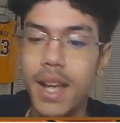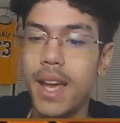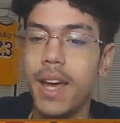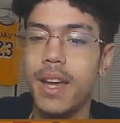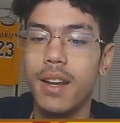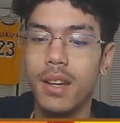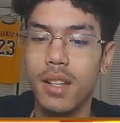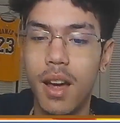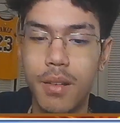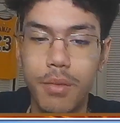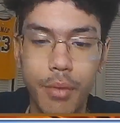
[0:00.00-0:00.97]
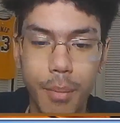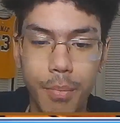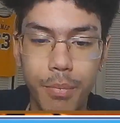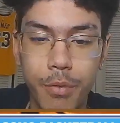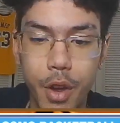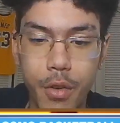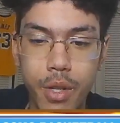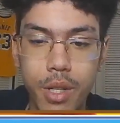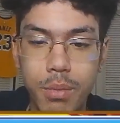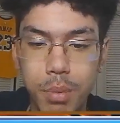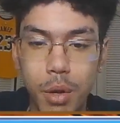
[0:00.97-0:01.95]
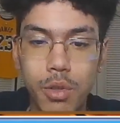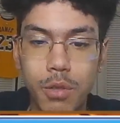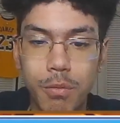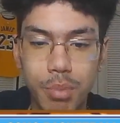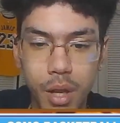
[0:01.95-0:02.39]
and a lot of um, very explosive